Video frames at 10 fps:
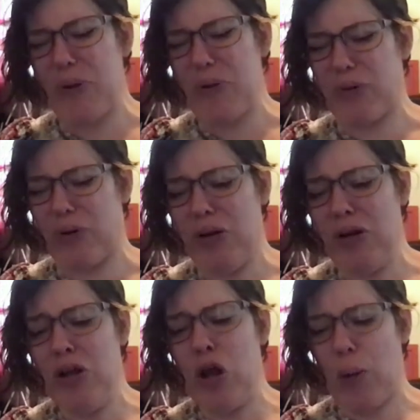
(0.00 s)

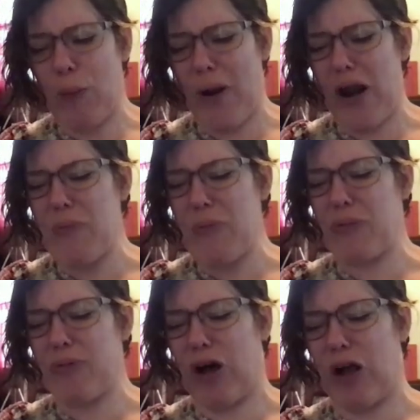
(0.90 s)
people
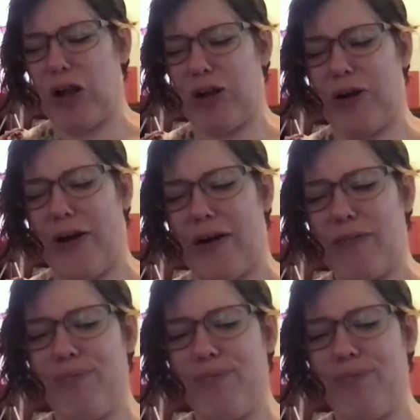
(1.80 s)
follow you at?